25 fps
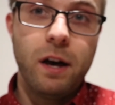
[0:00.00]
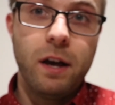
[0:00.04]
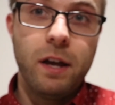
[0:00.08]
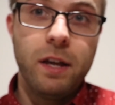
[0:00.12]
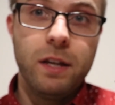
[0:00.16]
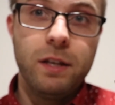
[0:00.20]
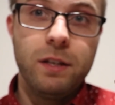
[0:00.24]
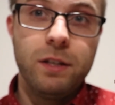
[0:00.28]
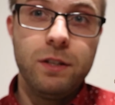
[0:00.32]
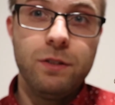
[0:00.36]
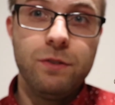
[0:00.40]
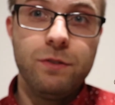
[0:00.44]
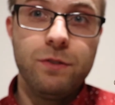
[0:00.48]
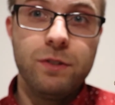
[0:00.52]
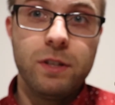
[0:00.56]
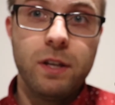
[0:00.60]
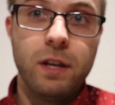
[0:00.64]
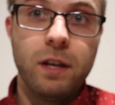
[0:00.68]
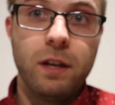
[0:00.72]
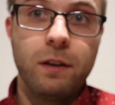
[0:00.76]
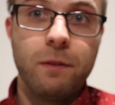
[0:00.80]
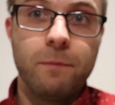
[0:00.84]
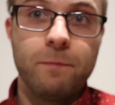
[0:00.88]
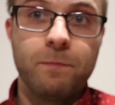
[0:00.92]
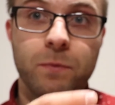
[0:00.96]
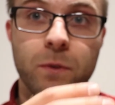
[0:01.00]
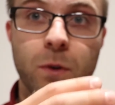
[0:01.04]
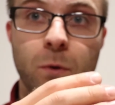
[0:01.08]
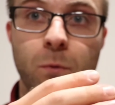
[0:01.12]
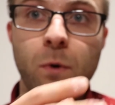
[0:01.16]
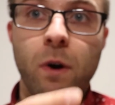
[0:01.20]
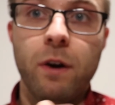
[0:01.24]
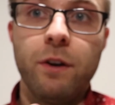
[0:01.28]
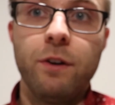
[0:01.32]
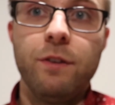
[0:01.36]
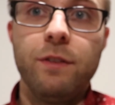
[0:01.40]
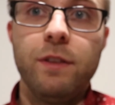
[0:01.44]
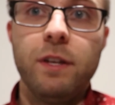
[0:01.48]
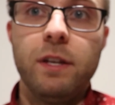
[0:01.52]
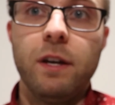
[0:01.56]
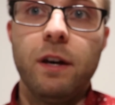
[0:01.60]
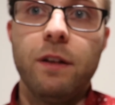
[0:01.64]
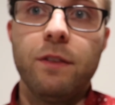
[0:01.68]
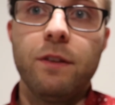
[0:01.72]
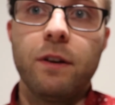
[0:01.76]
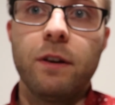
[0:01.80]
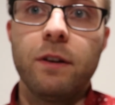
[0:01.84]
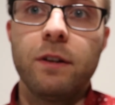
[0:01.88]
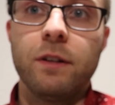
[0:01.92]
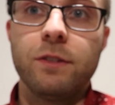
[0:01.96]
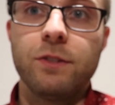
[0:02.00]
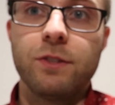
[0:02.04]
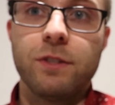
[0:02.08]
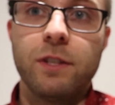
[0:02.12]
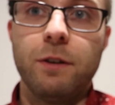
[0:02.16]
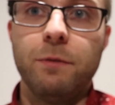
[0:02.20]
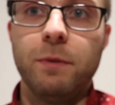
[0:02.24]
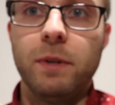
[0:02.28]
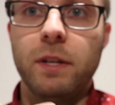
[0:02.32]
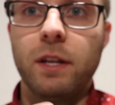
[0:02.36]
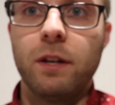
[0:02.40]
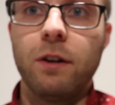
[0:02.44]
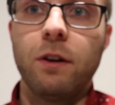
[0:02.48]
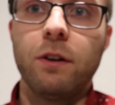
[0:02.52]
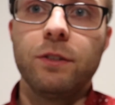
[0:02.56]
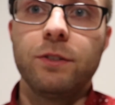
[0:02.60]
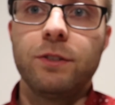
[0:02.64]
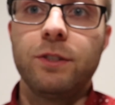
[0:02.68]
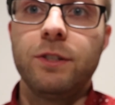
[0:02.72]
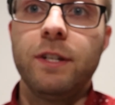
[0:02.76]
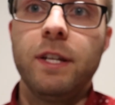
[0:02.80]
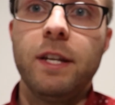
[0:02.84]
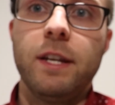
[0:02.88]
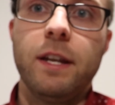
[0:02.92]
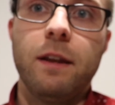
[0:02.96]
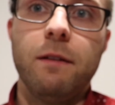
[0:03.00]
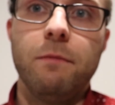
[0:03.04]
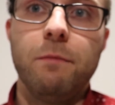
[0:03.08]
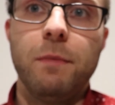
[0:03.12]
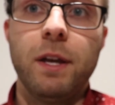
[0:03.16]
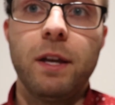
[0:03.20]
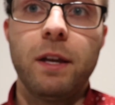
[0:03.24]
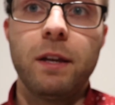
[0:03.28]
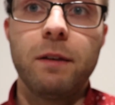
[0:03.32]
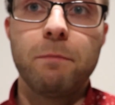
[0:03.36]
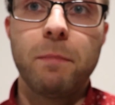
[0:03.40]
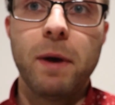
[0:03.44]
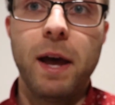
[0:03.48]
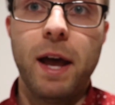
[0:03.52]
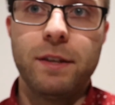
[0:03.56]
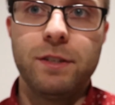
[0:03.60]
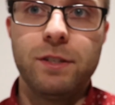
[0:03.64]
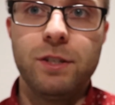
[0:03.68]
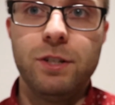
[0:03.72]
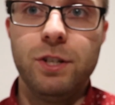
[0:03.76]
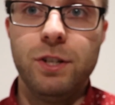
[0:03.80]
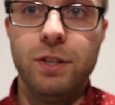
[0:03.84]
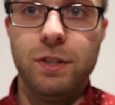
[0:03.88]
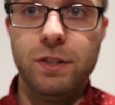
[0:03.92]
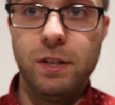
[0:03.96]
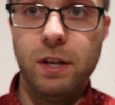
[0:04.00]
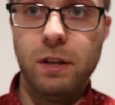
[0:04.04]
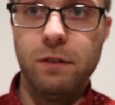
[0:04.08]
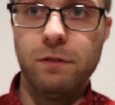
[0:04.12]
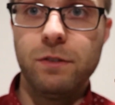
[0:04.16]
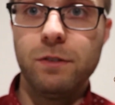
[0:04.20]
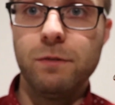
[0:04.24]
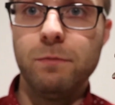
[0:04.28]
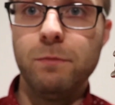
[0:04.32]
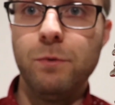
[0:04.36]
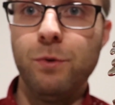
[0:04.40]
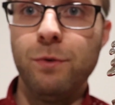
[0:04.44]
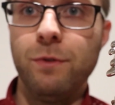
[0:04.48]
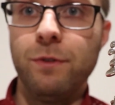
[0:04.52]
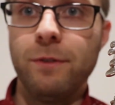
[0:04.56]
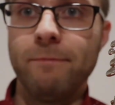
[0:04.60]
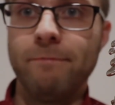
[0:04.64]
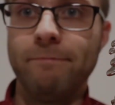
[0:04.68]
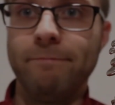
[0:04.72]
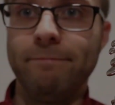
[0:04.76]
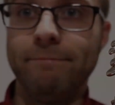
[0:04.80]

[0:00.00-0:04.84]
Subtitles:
in using one or the other so that we can alternate and make passages sound smooth.